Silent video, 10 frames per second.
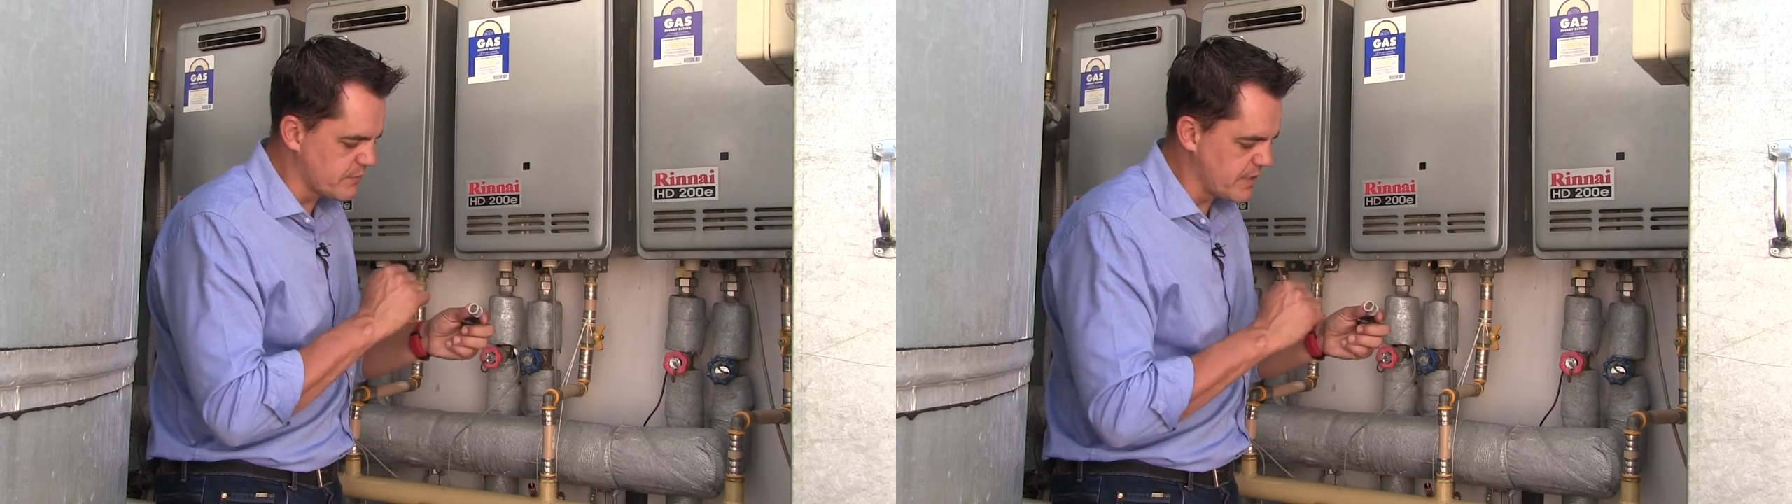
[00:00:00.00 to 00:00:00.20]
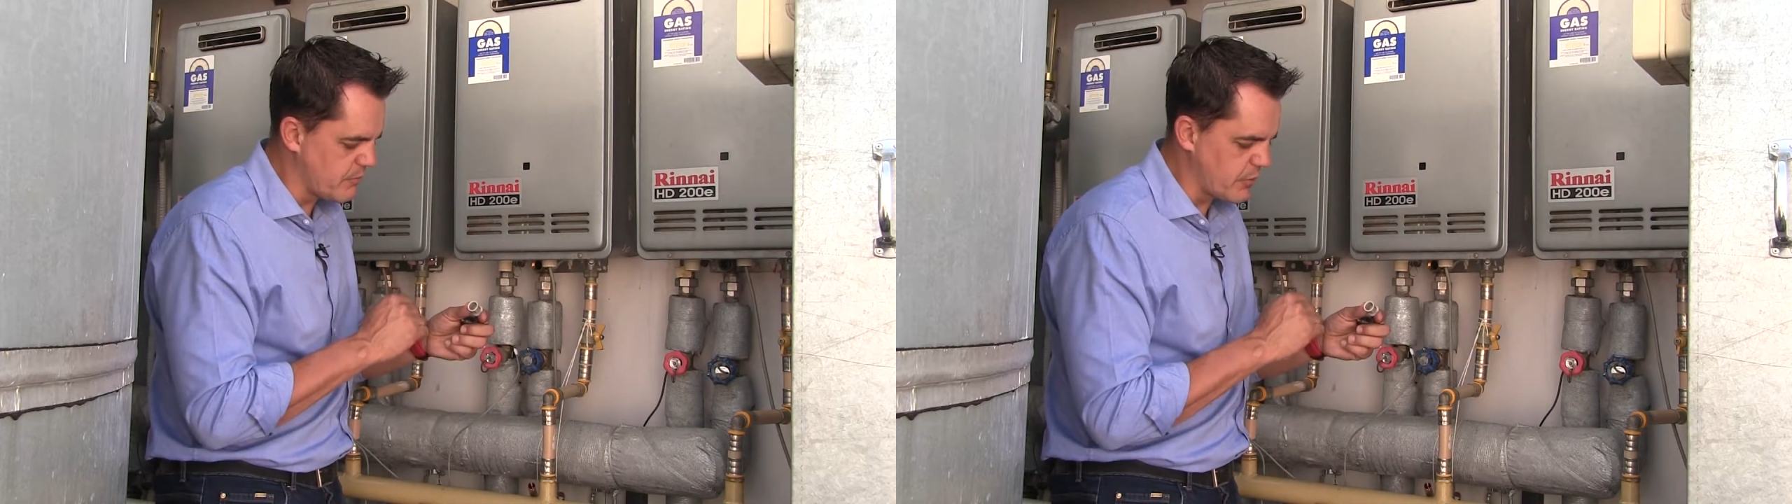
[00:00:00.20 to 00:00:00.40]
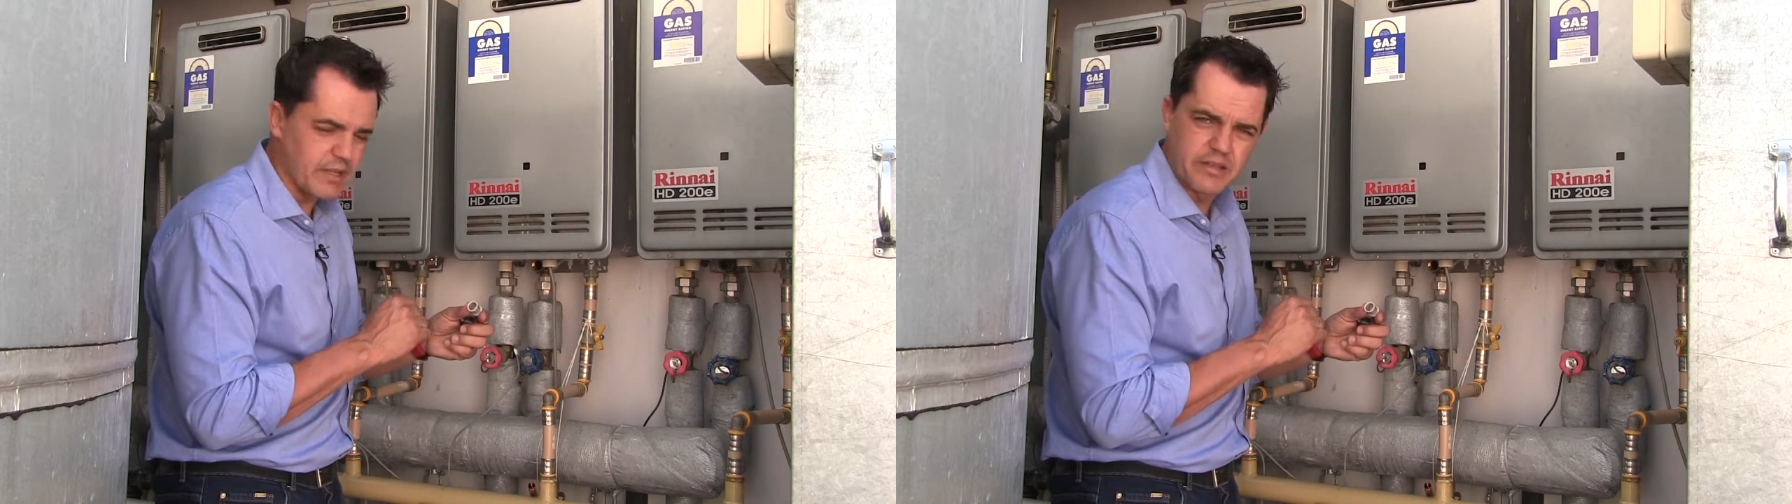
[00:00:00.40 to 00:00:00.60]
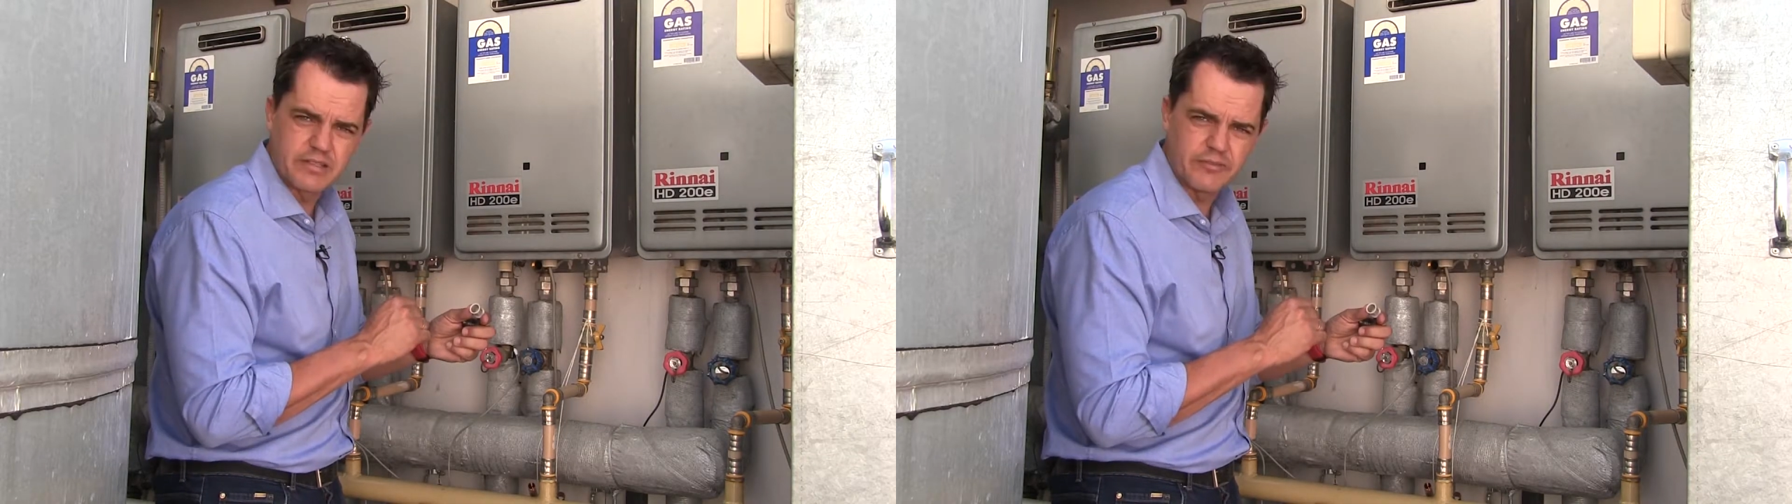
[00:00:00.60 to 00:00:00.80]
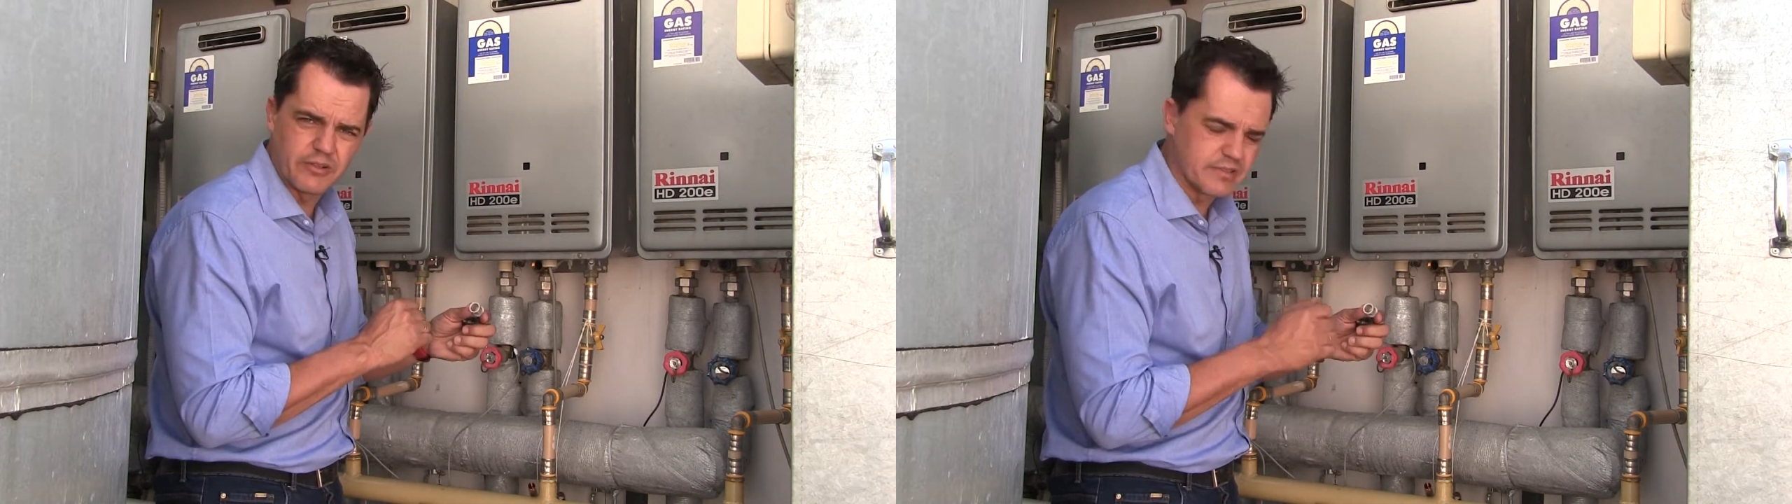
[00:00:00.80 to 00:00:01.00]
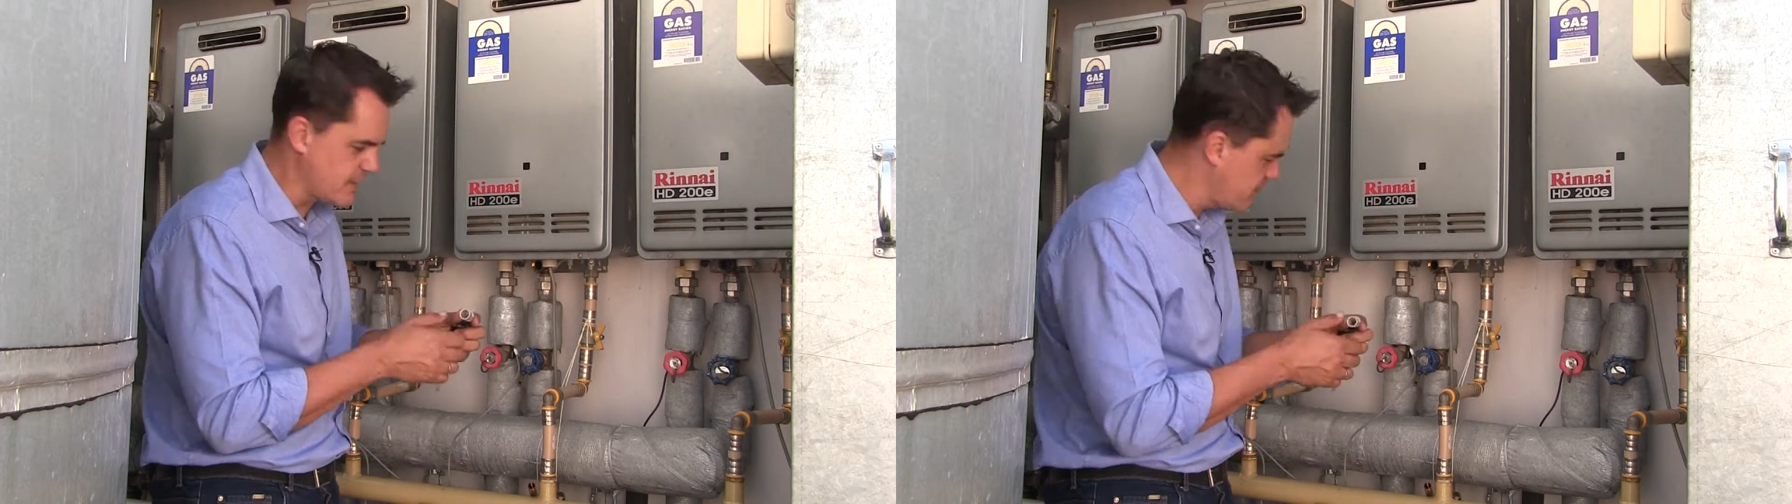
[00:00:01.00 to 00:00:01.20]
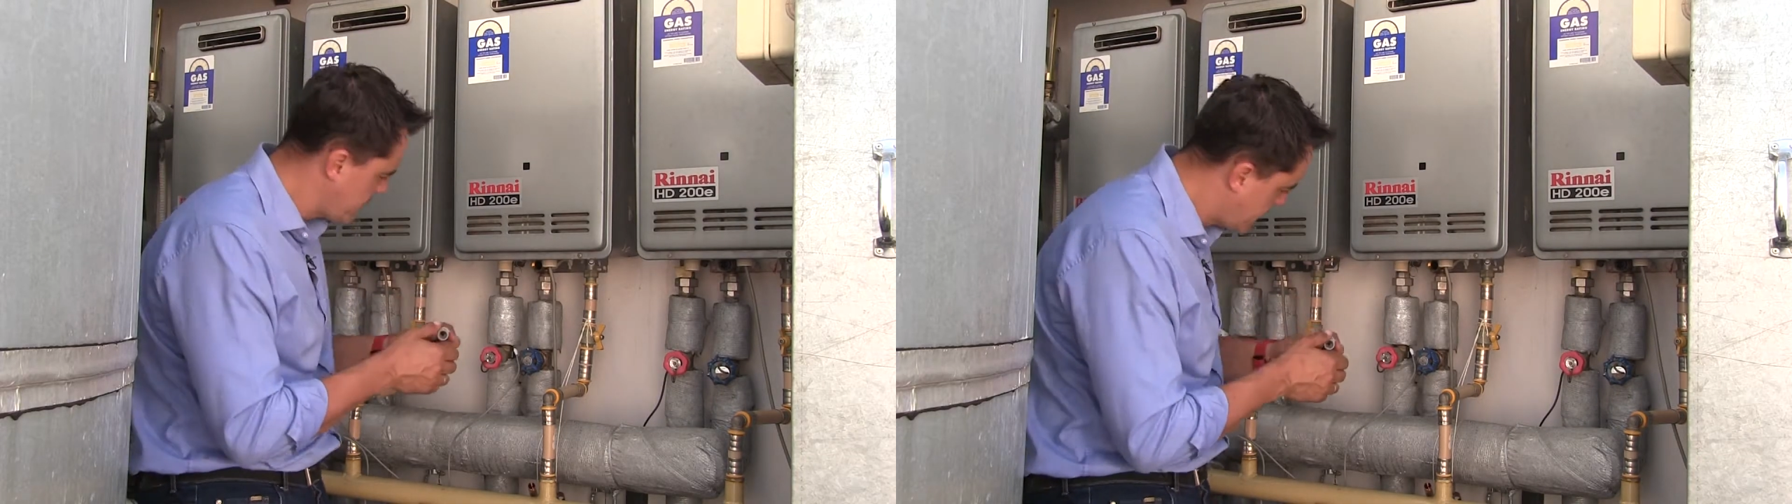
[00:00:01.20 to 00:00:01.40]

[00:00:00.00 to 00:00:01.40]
of debris in this filter.